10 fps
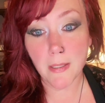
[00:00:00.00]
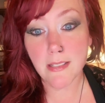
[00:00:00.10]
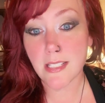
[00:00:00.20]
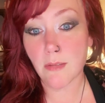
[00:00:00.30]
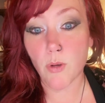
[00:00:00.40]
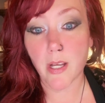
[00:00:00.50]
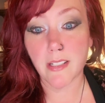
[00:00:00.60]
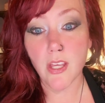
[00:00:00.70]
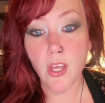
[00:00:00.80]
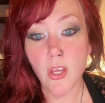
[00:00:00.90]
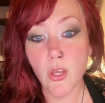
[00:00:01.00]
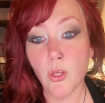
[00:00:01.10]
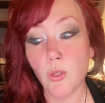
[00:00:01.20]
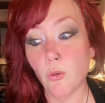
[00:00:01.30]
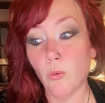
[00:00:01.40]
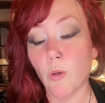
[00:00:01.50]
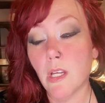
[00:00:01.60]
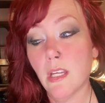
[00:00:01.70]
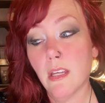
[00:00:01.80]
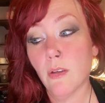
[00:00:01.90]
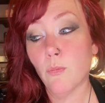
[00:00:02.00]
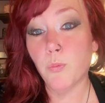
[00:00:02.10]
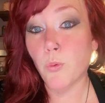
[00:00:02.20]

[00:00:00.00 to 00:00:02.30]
and helping someone who